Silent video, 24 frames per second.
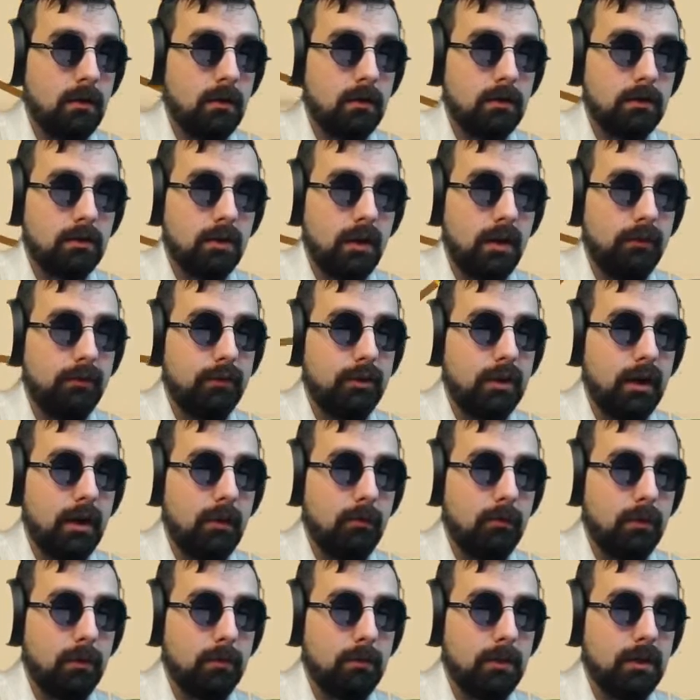So every time
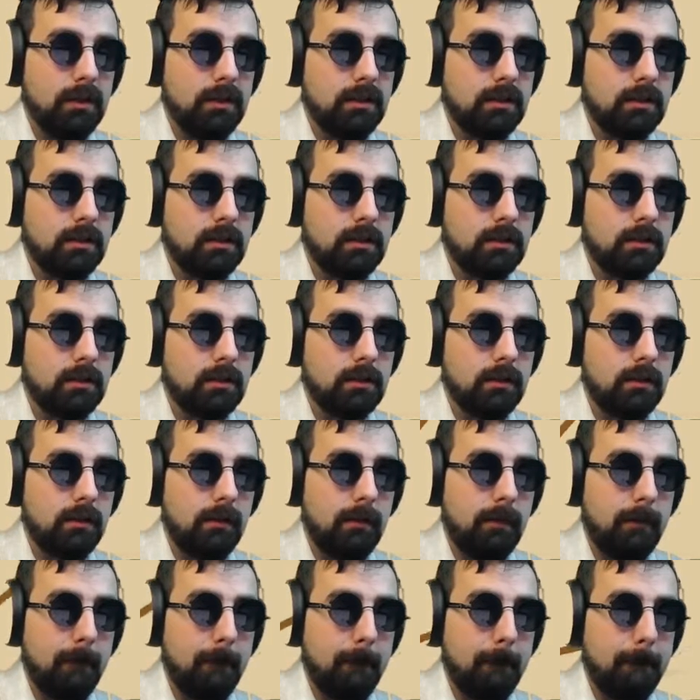we miss
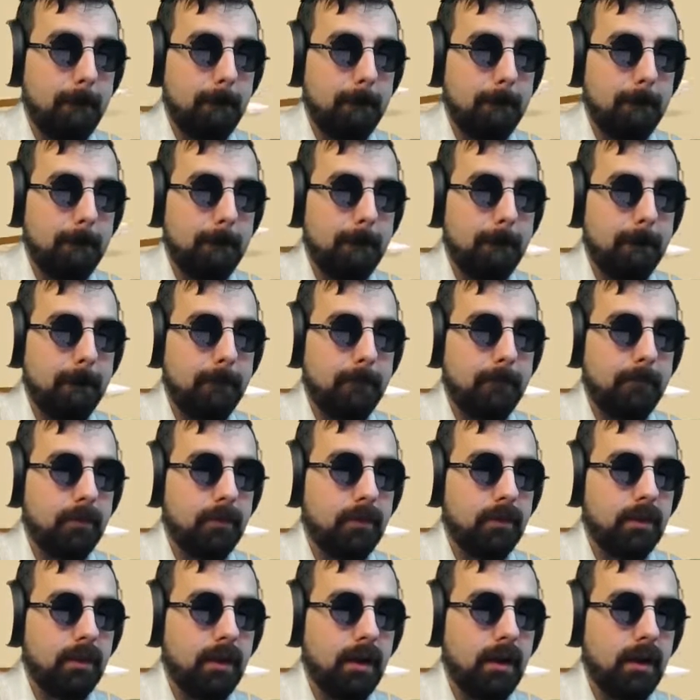
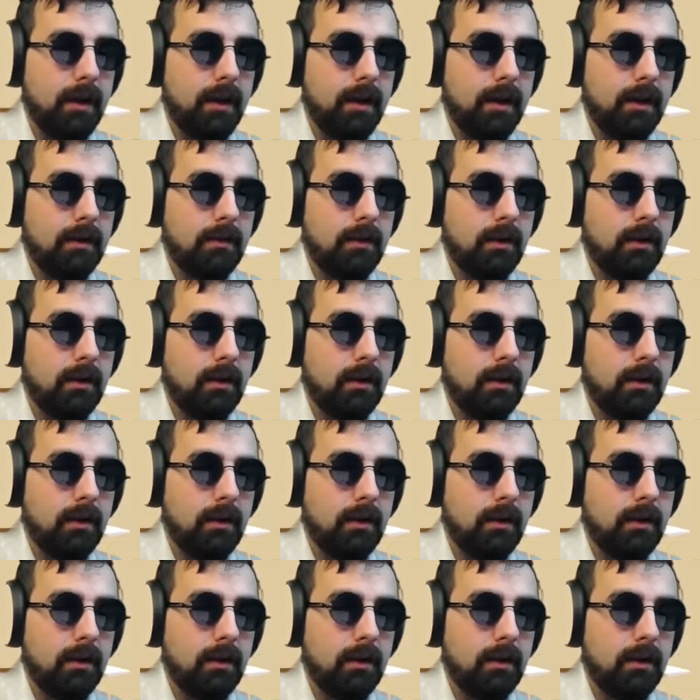that,